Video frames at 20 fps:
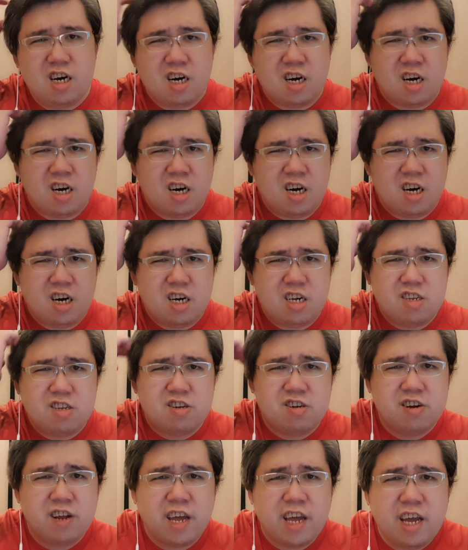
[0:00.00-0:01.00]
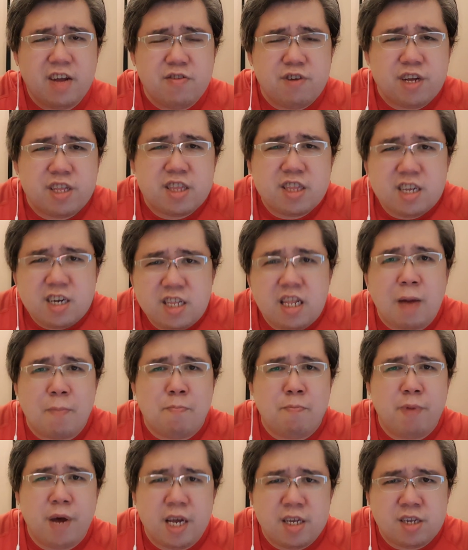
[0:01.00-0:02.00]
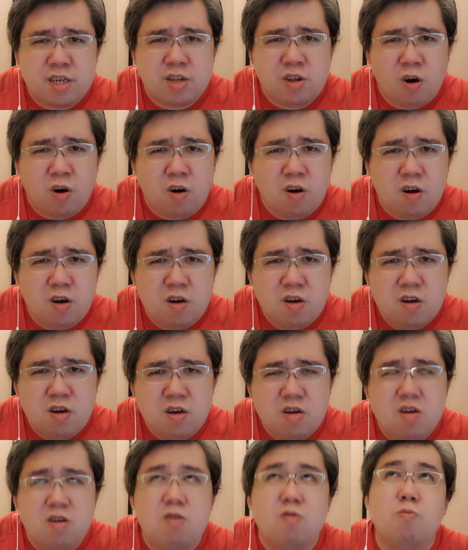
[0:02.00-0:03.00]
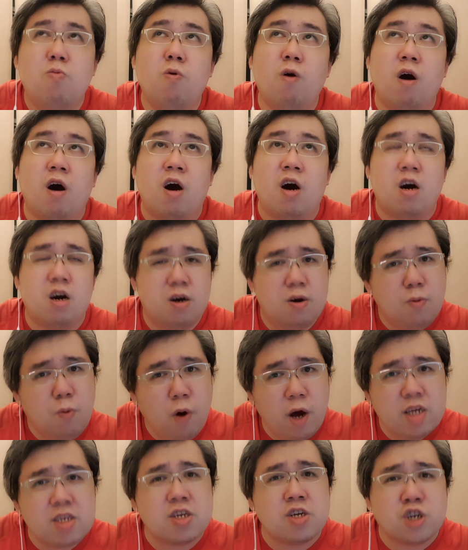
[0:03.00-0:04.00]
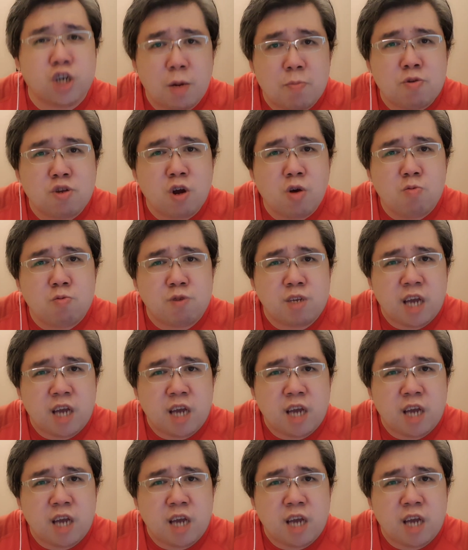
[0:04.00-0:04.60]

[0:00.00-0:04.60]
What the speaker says: Tray Return Ambassador? Wow, what is the job scope,